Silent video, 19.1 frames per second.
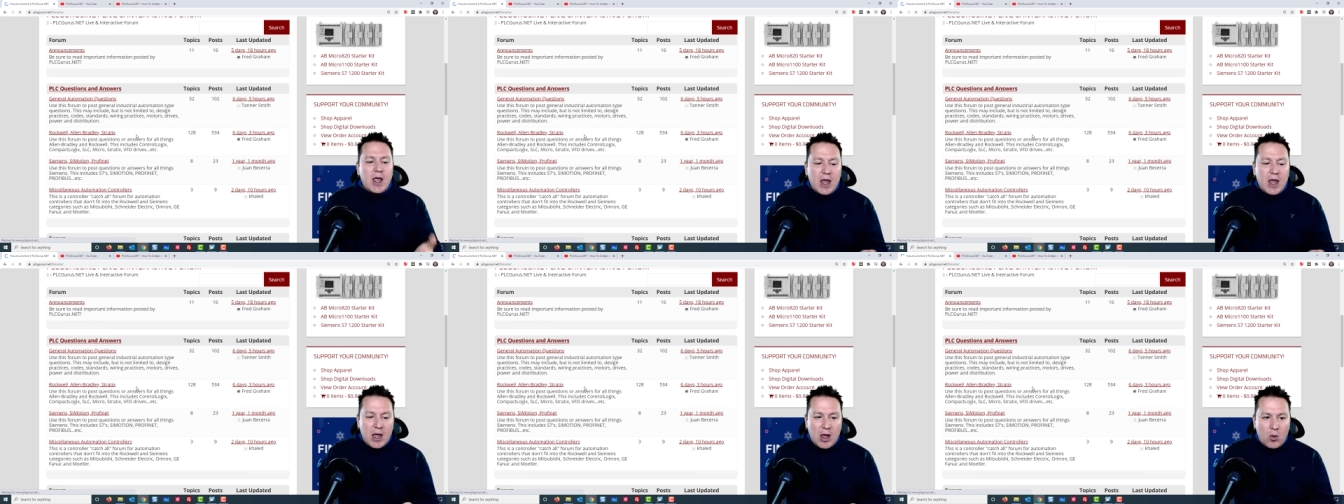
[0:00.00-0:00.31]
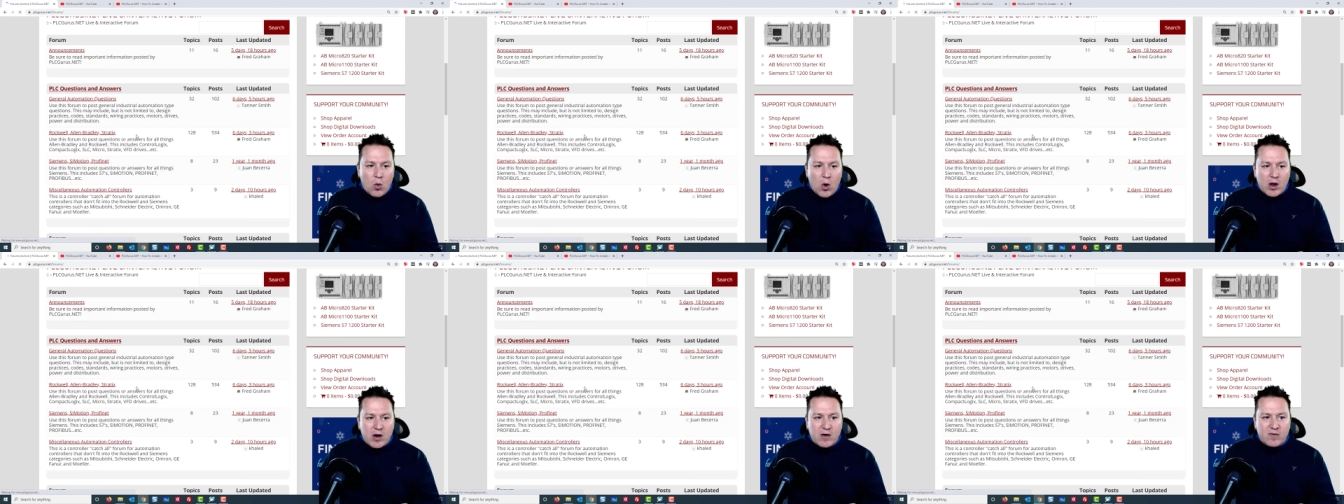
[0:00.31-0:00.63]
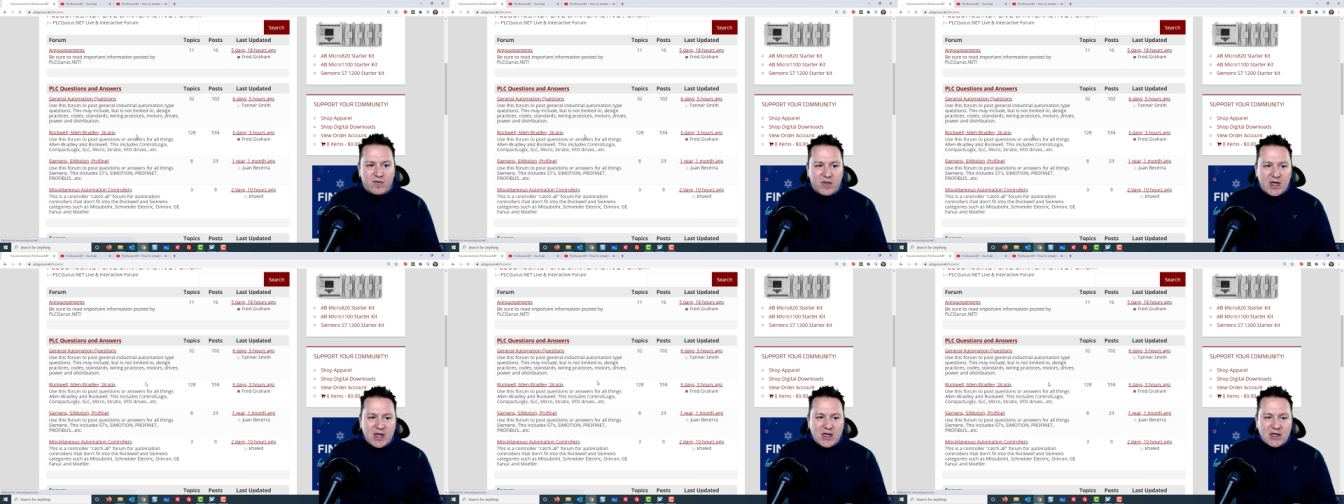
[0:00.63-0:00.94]
in one
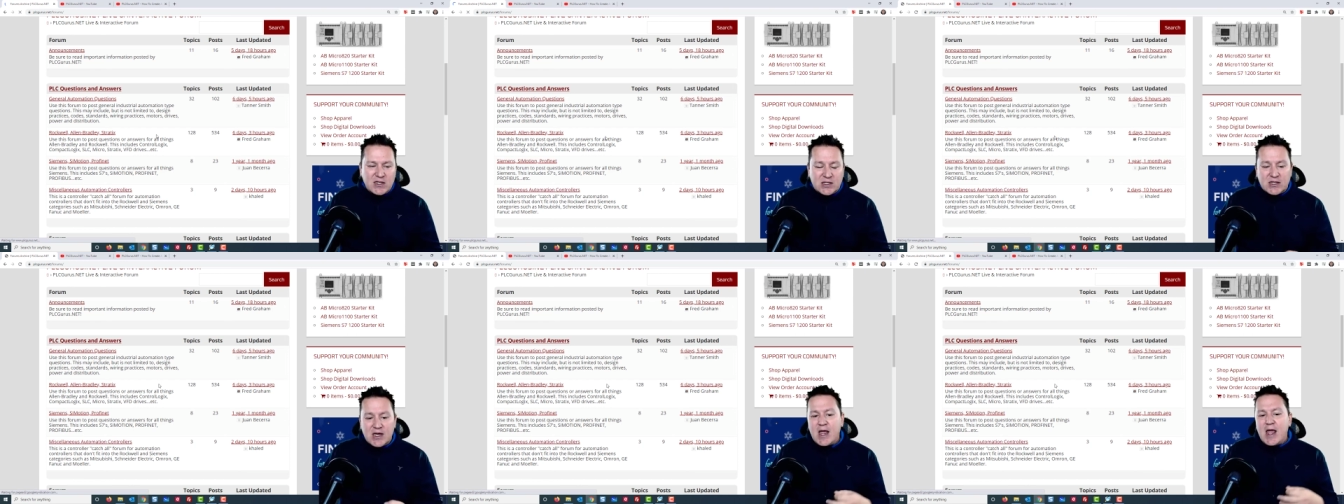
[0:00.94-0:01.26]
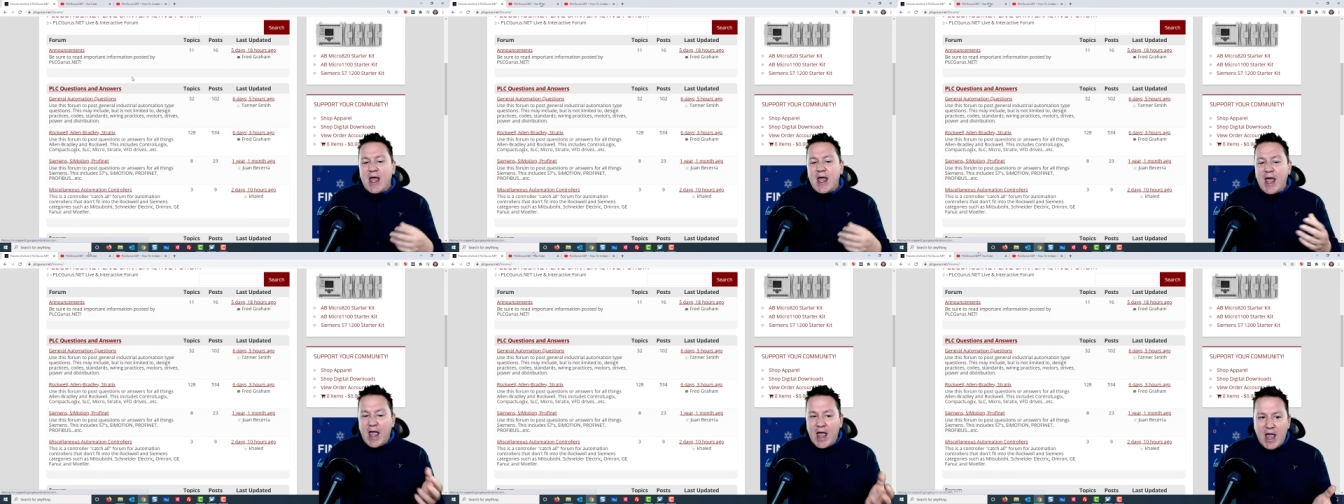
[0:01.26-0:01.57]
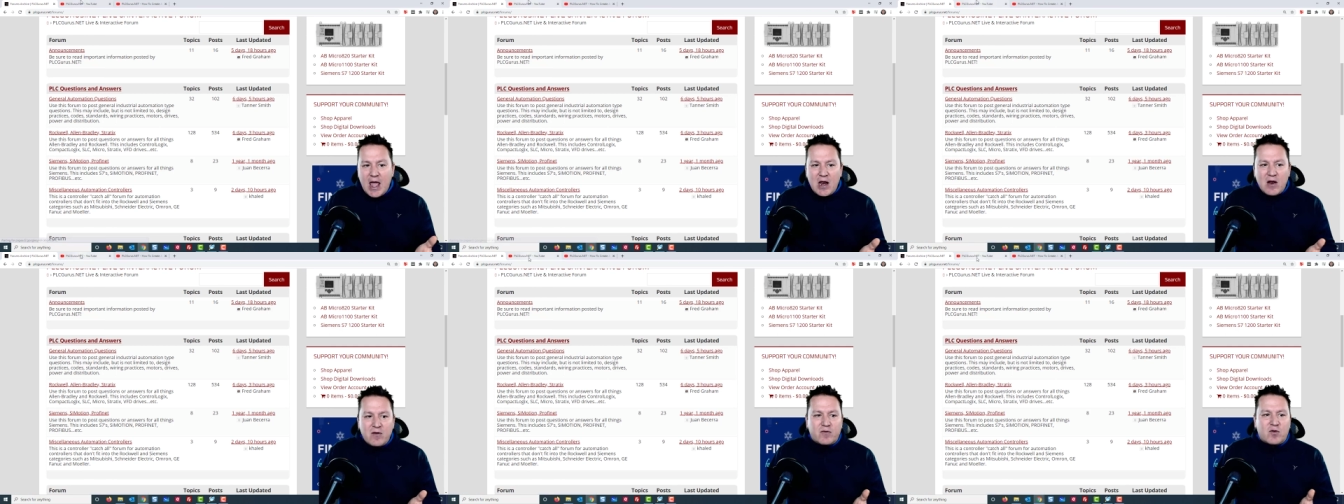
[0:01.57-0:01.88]
of these.
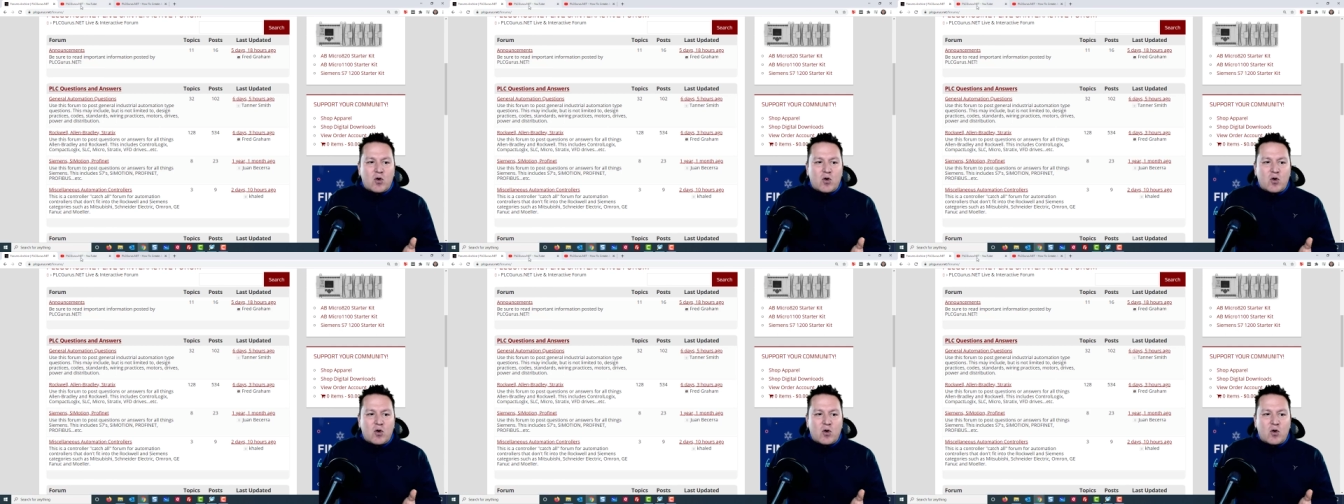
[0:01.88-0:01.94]
And of